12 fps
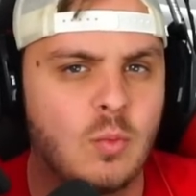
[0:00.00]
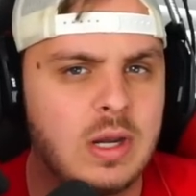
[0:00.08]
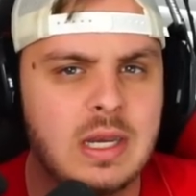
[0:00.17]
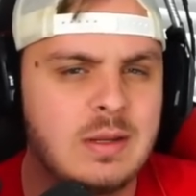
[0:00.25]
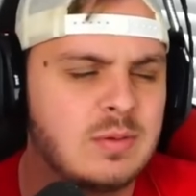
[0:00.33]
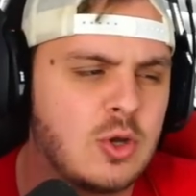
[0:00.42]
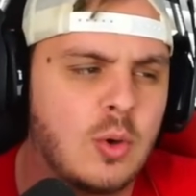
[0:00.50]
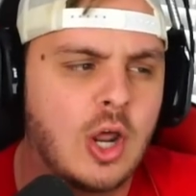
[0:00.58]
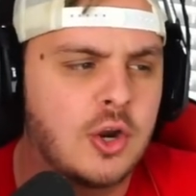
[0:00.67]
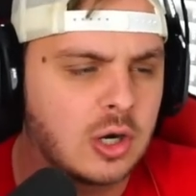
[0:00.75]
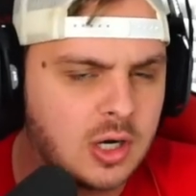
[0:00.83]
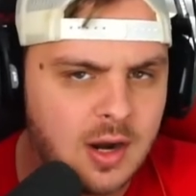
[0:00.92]
We didn't. He was going
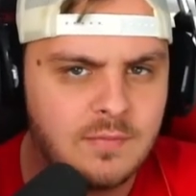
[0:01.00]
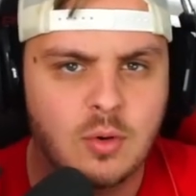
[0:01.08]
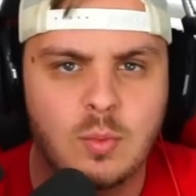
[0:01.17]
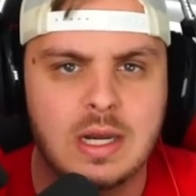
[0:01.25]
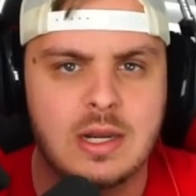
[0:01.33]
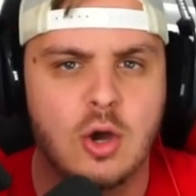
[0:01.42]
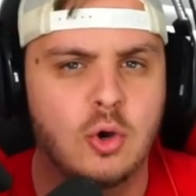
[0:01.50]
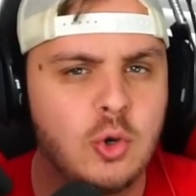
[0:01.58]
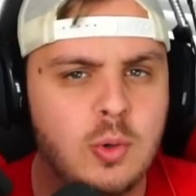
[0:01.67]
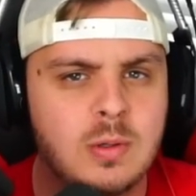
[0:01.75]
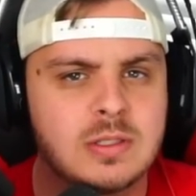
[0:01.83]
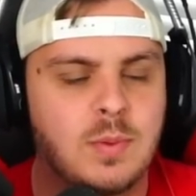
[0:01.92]
undercover. We didn't know who
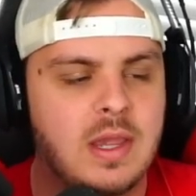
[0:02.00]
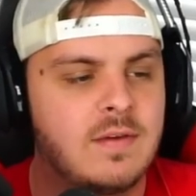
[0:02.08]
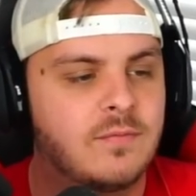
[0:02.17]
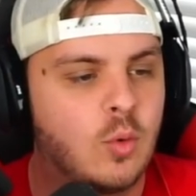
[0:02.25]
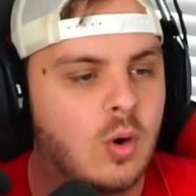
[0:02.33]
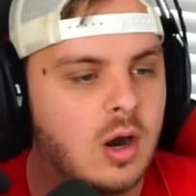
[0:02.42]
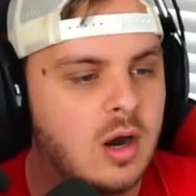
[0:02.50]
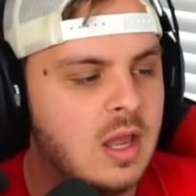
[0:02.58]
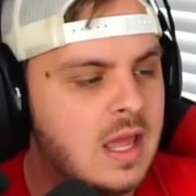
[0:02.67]
he was playing for.